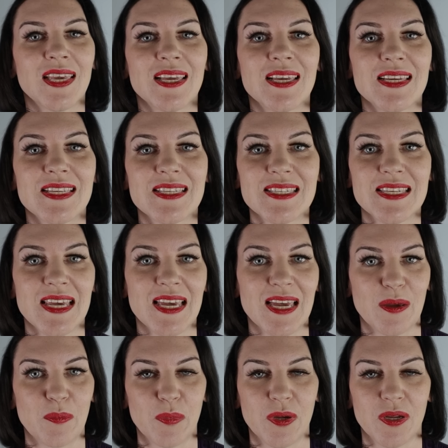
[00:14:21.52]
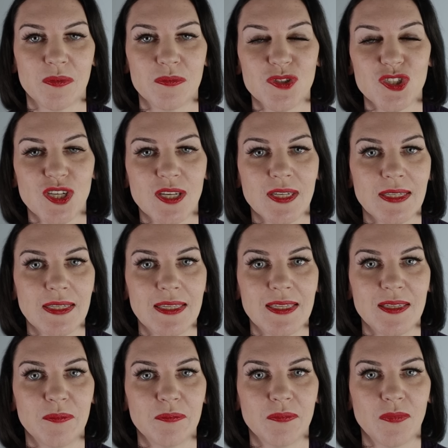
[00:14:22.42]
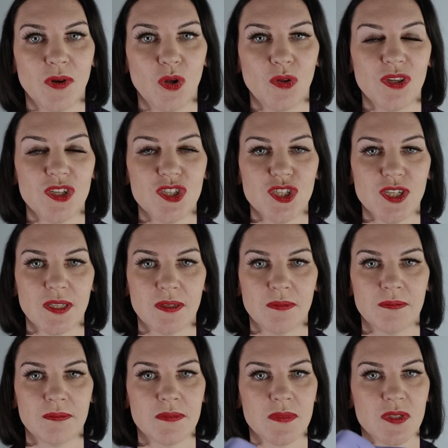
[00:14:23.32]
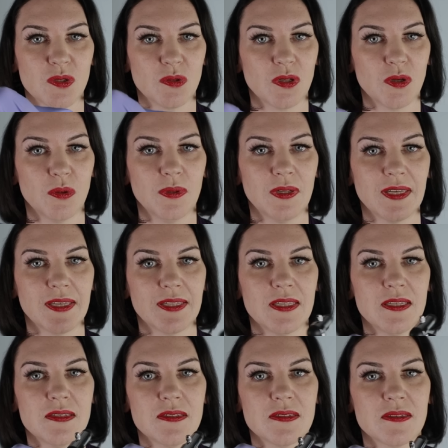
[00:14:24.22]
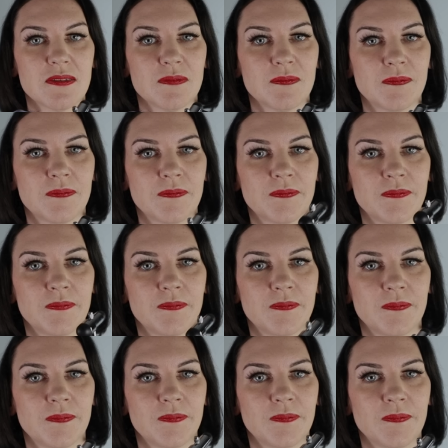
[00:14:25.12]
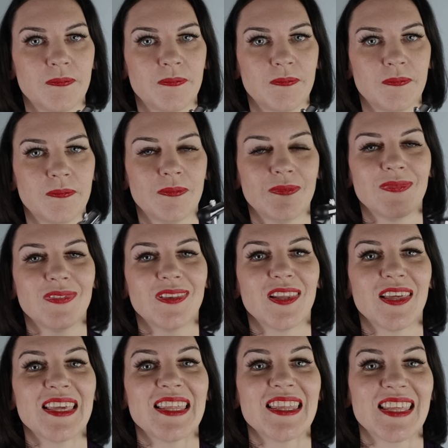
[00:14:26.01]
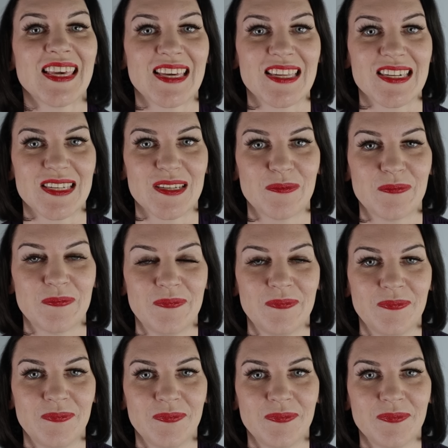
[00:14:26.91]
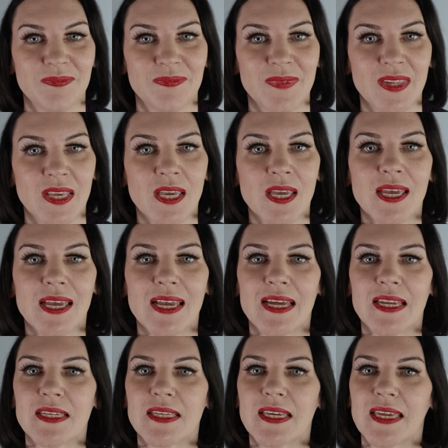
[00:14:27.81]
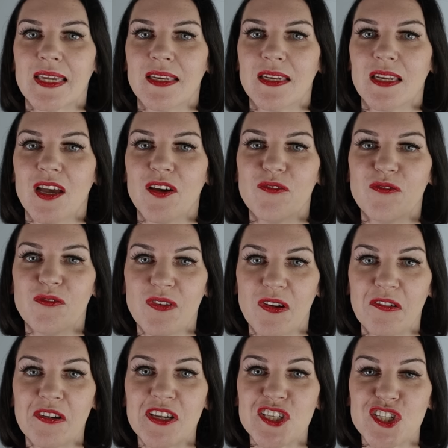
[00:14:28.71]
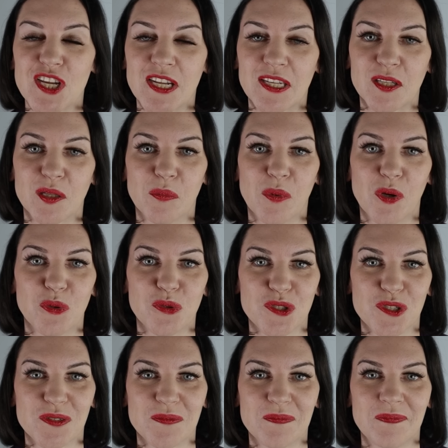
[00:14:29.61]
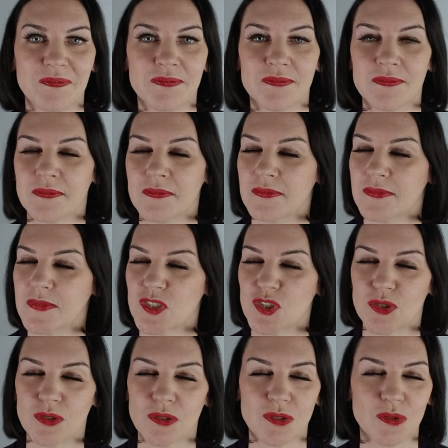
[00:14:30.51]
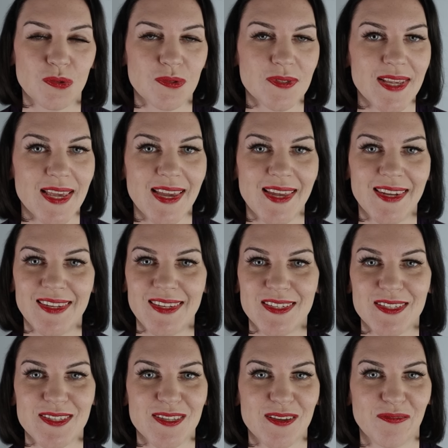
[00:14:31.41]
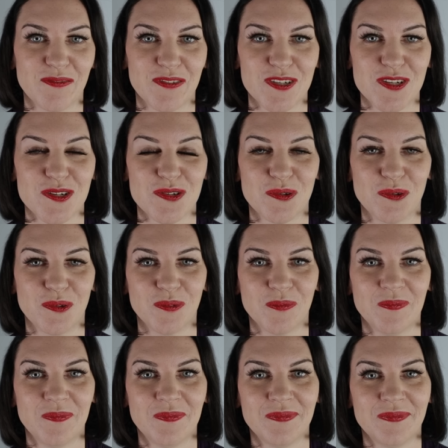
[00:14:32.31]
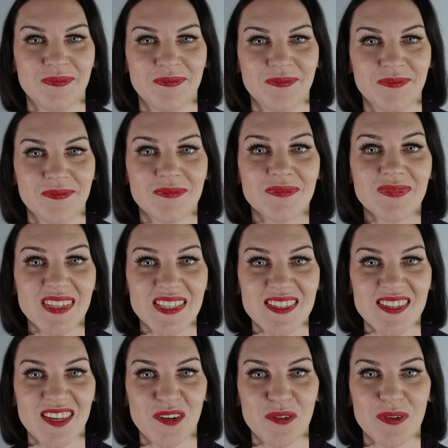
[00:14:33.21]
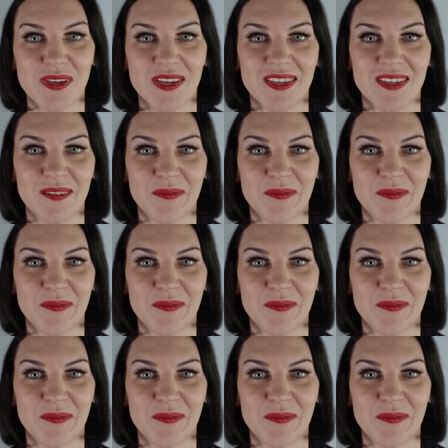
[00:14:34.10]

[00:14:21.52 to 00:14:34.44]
tap gently on the chin. It'll go on like this, like that. And again, a very gentle motion. It shouldn't cause any discomfort at all. Is that okay?